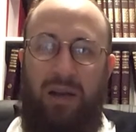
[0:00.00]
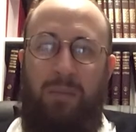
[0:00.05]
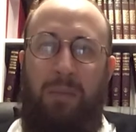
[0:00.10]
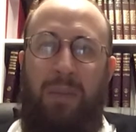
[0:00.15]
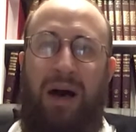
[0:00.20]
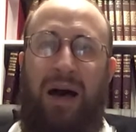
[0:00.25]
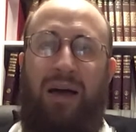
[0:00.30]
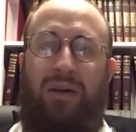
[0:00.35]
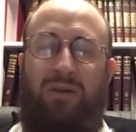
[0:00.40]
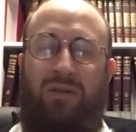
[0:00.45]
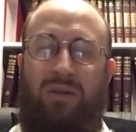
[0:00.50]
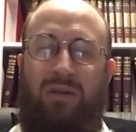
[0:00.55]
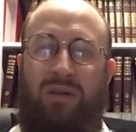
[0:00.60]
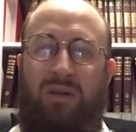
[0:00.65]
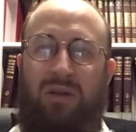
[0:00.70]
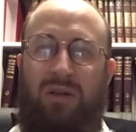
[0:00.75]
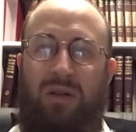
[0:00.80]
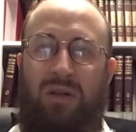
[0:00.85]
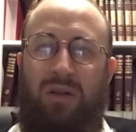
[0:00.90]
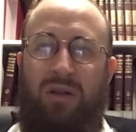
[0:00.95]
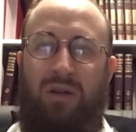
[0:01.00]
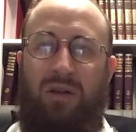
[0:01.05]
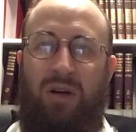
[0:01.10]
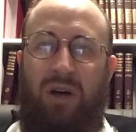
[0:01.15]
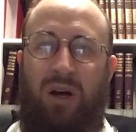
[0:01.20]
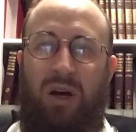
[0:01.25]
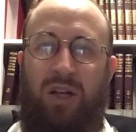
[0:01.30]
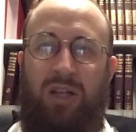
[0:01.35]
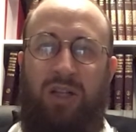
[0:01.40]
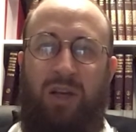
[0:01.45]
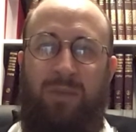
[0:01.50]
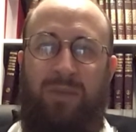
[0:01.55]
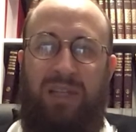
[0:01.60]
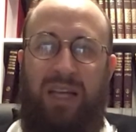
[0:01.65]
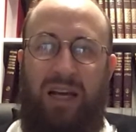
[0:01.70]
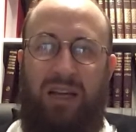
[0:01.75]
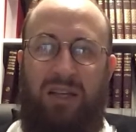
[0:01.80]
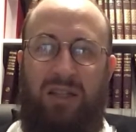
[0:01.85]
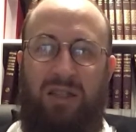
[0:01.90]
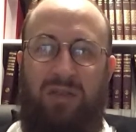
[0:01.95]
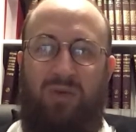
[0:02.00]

modeled on Hashem's actions.